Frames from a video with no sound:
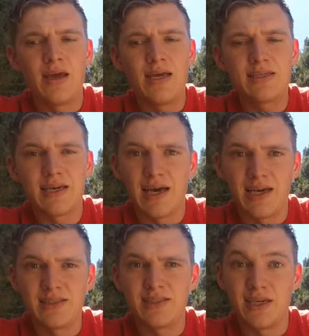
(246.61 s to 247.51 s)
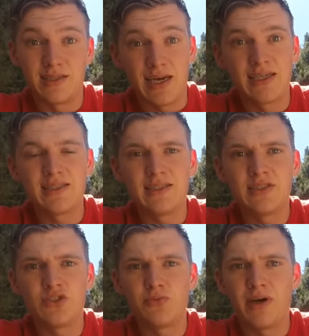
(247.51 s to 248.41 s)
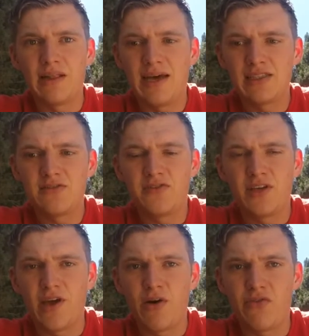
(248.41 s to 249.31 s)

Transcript: It ties into my last video.